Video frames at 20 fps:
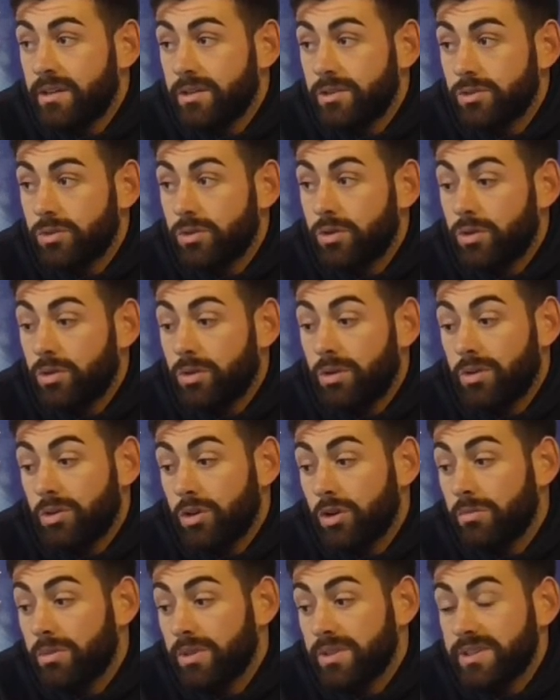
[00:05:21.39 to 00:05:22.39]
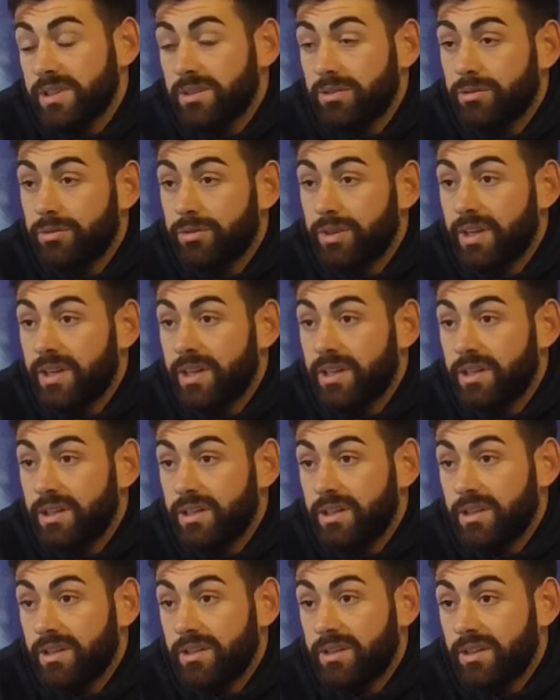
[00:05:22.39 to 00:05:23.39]
So got myself fit,
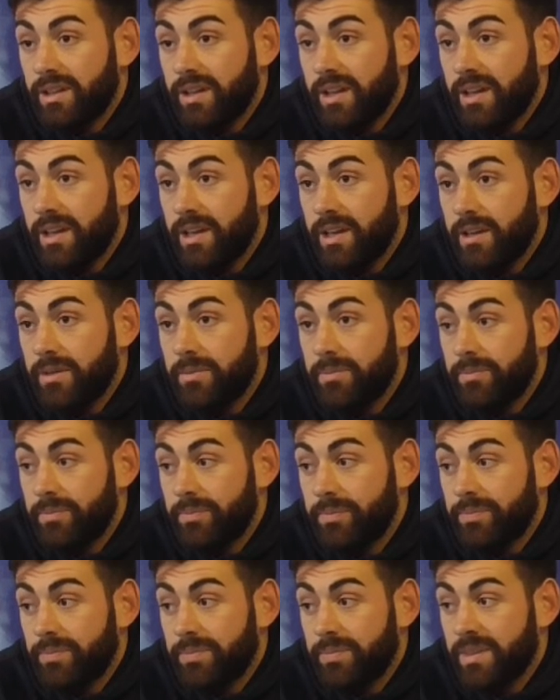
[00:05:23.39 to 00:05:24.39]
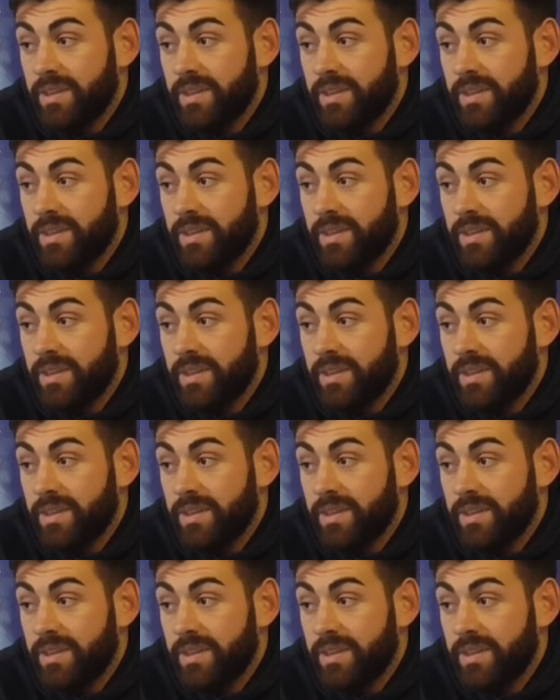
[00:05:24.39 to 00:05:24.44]
and